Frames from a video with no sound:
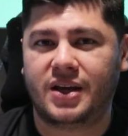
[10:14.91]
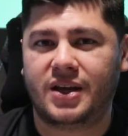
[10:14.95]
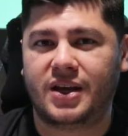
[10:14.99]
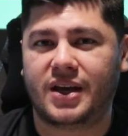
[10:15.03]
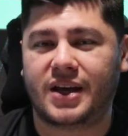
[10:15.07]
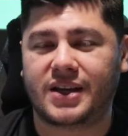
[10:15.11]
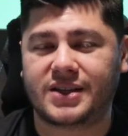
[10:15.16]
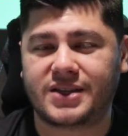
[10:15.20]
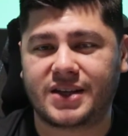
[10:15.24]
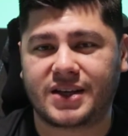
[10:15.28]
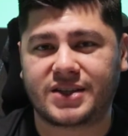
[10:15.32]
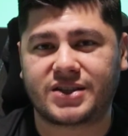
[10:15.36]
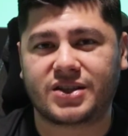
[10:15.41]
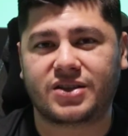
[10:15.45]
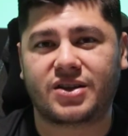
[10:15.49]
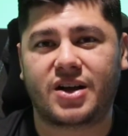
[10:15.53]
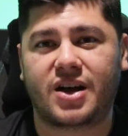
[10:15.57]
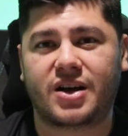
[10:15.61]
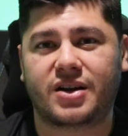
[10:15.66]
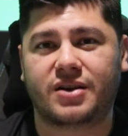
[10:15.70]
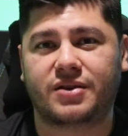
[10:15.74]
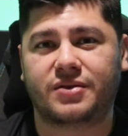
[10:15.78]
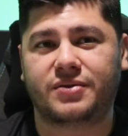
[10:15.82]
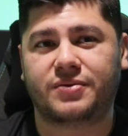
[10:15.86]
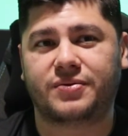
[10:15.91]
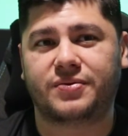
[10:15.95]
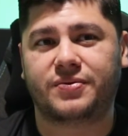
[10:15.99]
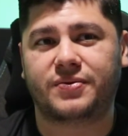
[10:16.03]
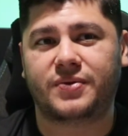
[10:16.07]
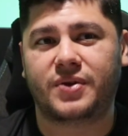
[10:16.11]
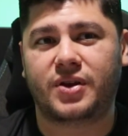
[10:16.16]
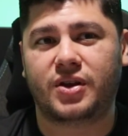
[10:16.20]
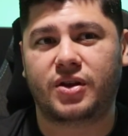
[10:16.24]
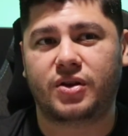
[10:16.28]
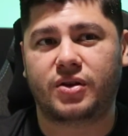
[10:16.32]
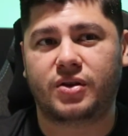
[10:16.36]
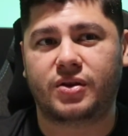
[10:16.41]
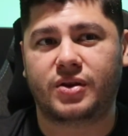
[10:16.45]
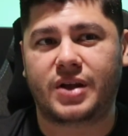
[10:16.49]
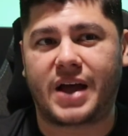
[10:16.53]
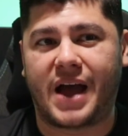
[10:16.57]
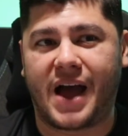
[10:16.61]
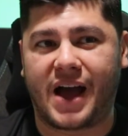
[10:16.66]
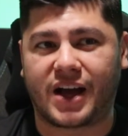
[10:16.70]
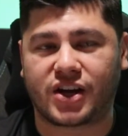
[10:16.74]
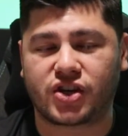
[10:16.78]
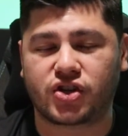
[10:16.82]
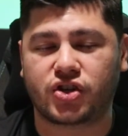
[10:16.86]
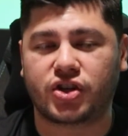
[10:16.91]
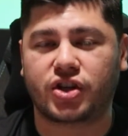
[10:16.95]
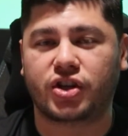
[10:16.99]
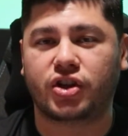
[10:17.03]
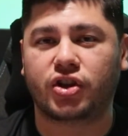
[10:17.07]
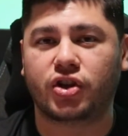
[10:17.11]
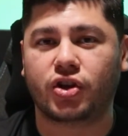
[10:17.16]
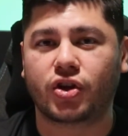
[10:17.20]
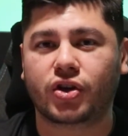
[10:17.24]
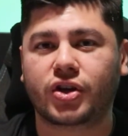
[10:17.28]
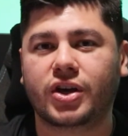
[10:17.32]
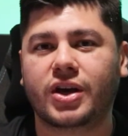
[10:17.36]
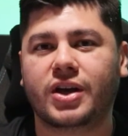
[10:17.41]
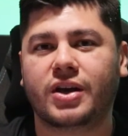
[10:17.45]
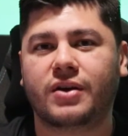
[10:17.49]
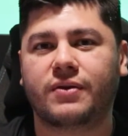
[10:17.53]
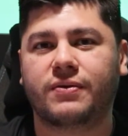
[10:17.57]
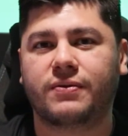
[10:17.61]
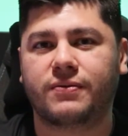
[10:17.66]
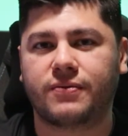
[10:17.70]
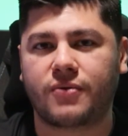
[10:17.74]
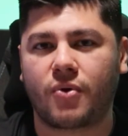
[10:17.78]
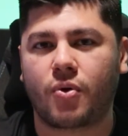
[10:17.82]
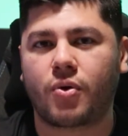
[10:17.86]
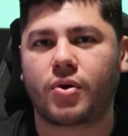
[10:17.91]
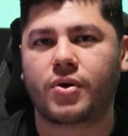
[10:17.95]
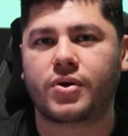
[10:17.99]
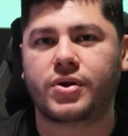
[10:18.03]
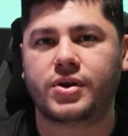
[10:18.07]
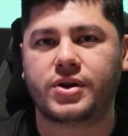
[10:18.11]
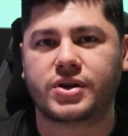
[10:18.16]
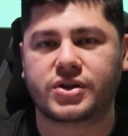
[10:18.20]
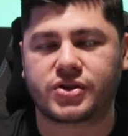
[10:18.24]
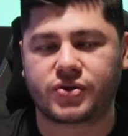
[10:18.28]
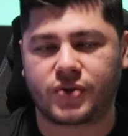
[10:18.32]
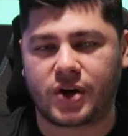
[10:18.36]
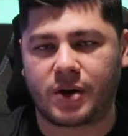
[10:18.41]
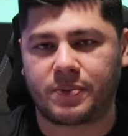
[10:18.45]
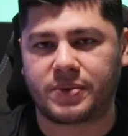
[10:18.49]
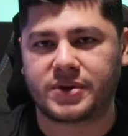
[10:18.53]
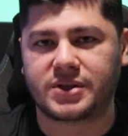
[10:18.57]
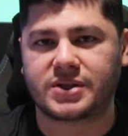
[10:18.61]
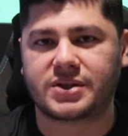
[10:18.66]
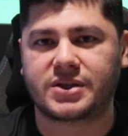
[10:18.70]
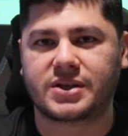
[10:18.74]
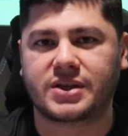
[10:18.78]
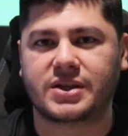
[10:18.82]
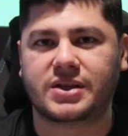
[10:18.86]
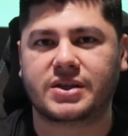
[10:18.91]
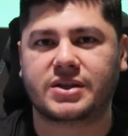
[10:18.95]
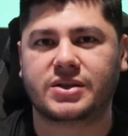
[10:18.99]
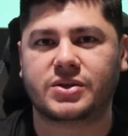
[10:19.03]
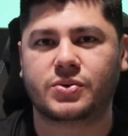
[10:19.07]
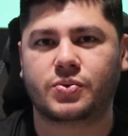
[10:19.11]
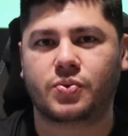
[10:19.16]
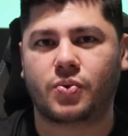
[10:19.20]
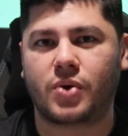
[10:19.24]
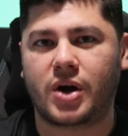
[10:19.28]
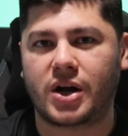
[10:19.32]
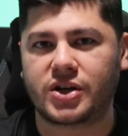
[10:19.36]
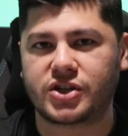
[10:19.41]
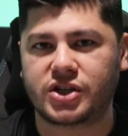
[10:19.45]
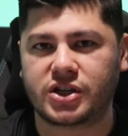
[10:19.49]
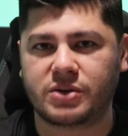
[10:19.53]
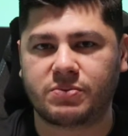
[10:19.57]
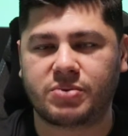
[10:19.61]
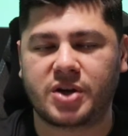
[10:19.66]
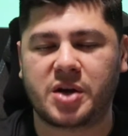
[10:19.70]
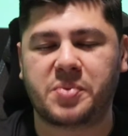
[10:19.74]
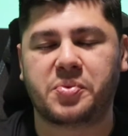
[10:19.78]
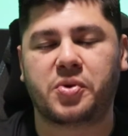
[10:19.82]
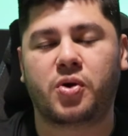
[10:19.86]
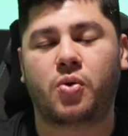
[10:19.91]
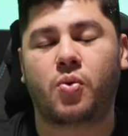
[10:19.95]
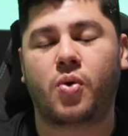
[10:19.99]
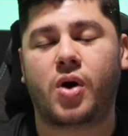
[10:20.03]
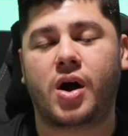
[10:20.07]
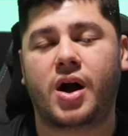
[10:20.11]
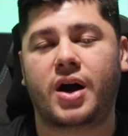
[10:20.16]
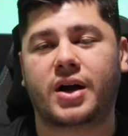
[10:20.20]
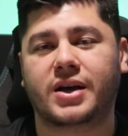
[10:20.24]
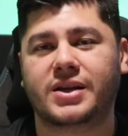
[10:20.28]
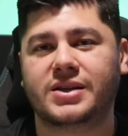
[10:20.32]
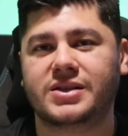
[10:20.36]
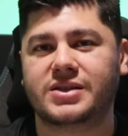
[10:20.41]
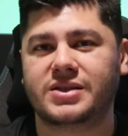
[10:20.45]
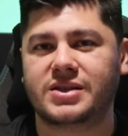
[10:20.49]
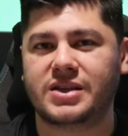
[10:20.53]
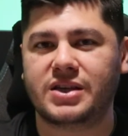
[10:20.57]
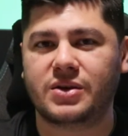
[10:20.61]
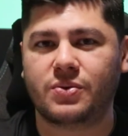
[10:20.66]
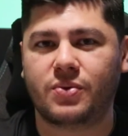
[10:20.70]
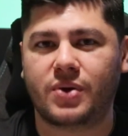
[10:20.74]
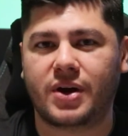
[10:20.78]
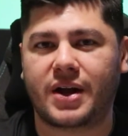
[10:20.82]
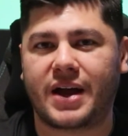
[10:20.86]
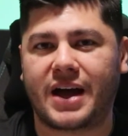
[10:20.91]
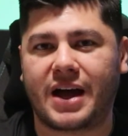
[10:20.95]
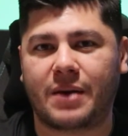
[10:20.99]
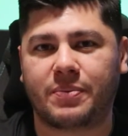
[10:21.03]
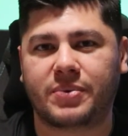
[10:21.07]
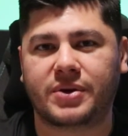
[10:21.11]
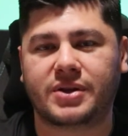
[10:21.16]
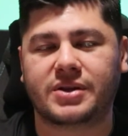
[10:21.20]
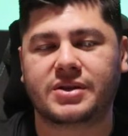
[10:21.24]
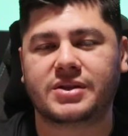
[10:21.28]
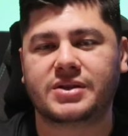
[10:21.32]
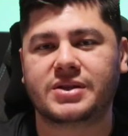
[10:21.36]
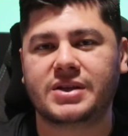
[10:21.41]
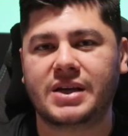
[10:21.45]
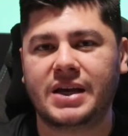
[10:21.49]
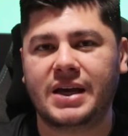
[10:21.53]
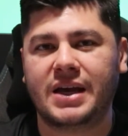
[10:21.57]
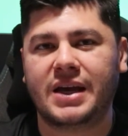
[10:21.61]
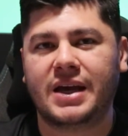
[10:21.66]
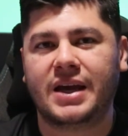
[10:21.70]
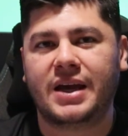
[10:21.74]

It takes a lot of actually looking for the discrepancies, watching people walk, see what happens.